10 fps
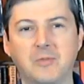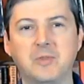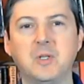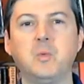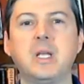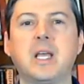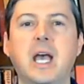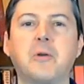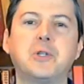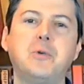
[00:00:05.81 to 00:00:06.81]
Often we
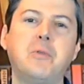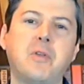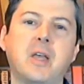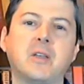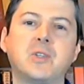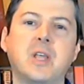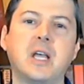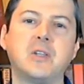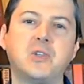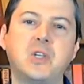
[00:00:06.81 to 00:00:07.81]
encounter two
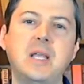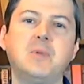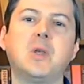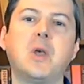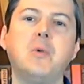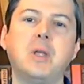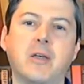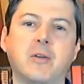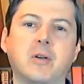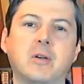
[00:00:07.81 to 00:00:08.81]
things that seem to go
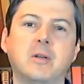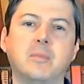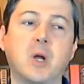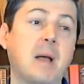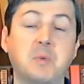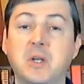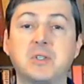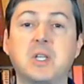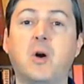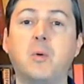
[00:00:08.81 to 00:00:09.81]
together,
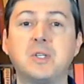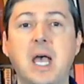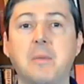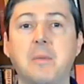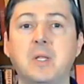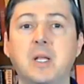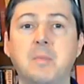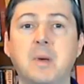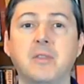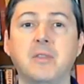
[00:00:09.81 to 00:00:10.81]
perhaps because they always
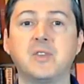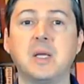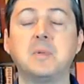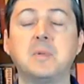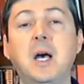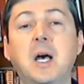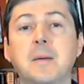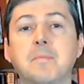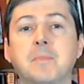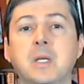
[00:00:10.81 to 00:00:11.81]
happen at about the same
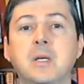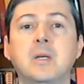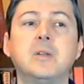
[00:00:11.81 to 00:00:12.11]
time.